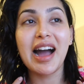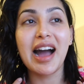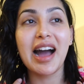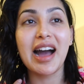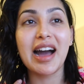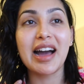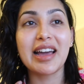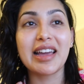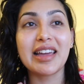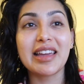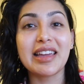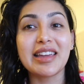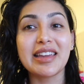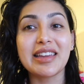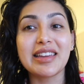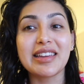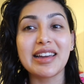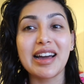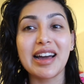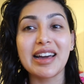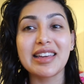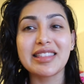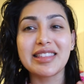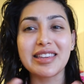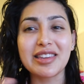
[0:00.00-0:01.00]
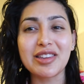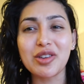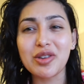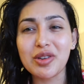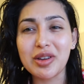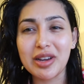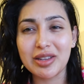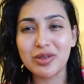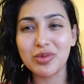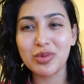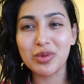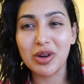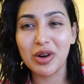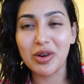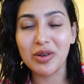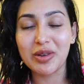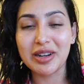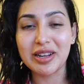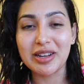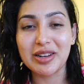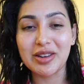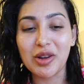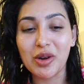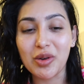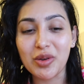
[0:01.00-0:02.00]
I I think you guys would
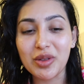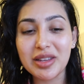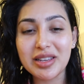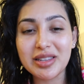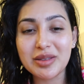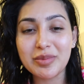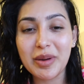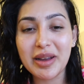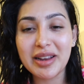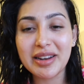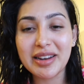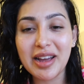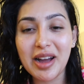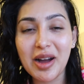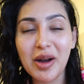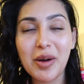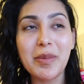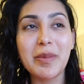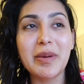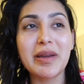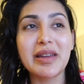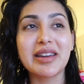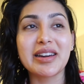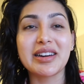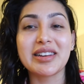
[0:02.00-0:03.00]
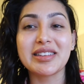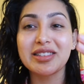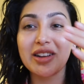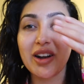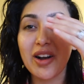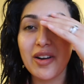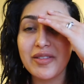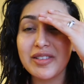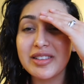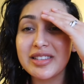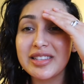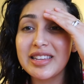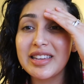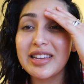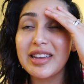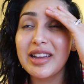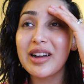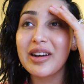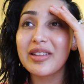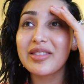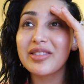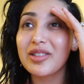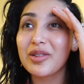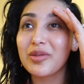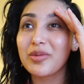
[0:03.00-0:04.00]
already know this by now because
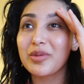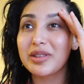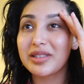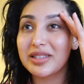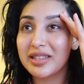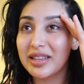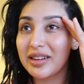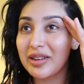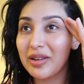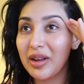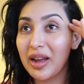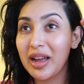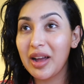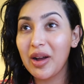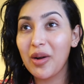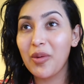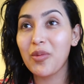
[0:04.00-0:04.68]
obviously the reason